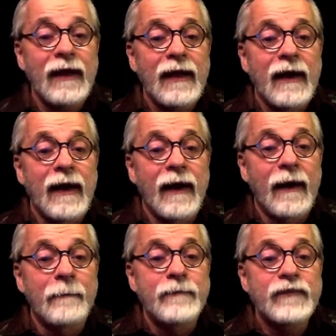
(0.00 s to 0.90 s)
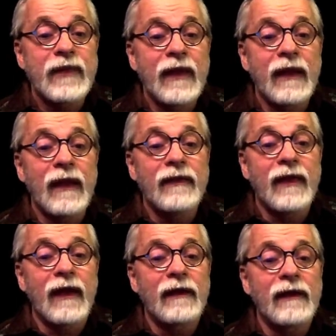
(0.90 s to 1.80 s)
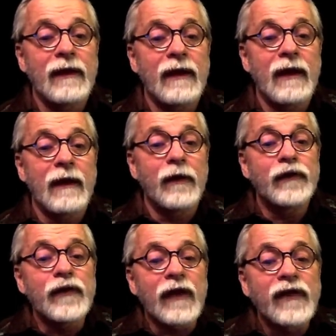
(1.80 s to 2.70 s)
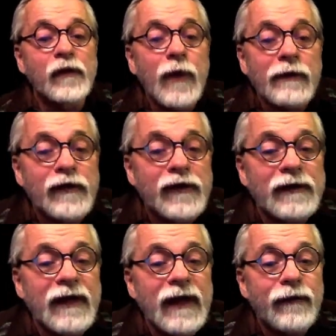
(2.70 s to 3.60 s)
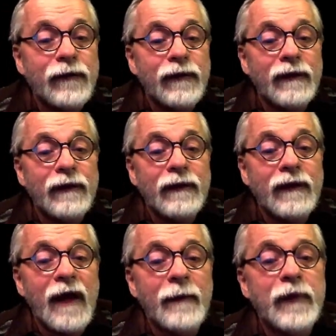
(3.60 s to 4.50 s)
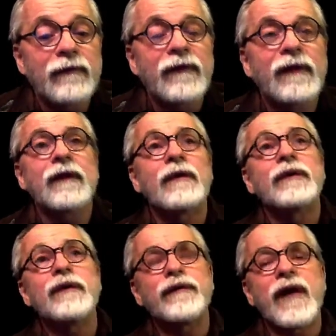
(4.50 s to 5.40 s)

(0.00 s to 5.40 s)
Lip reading: then Suzanne says, where is the link for the comping video? You'll find